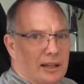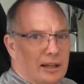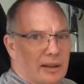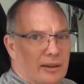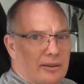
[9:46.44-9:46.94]

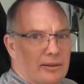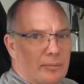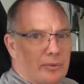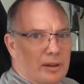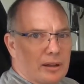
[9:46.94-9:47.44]
Now that's
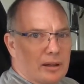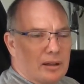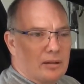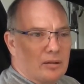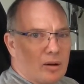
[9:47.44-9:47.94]

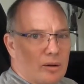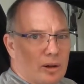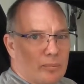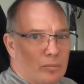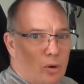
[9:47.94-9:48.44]
something I
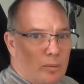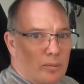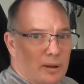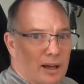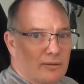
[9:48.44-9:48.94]
can
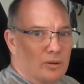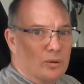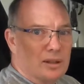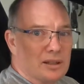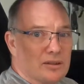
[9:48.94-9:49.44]
probably have a
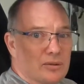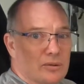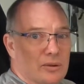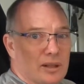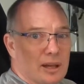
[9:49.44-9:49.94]
look
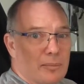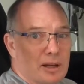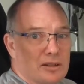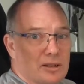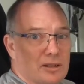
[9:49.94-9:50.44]
into the
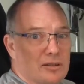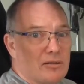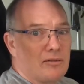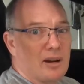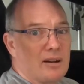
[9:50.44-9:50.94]
MHD
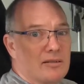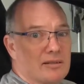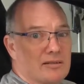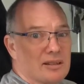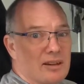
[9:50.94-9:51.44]
software
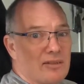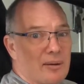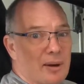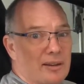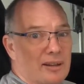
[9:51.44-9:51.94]
and see if
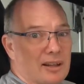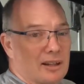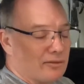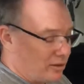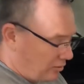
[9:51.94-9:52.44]
that makes any
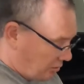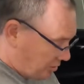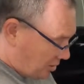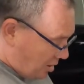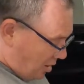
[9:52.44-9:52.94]
difference for
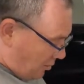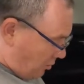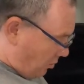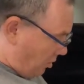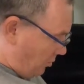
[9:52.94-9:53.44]
us. But
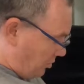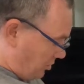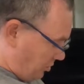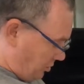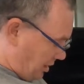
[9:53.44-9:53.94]
what I want to
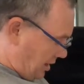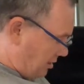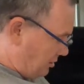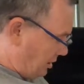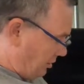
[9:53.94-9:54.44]
do
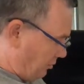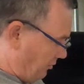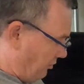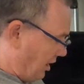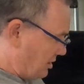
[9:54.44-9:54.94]
now that we've
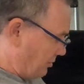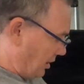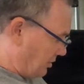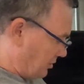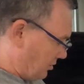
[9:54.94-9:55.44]
flashed it
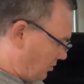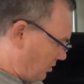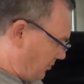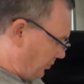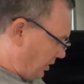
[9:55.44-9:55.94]
back to stock,
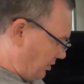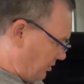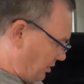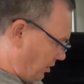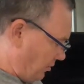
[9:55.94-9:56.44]
is
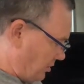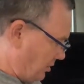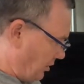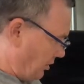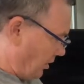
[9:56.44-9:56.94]
go into
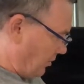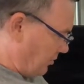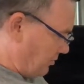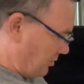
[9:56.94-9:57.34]
the codes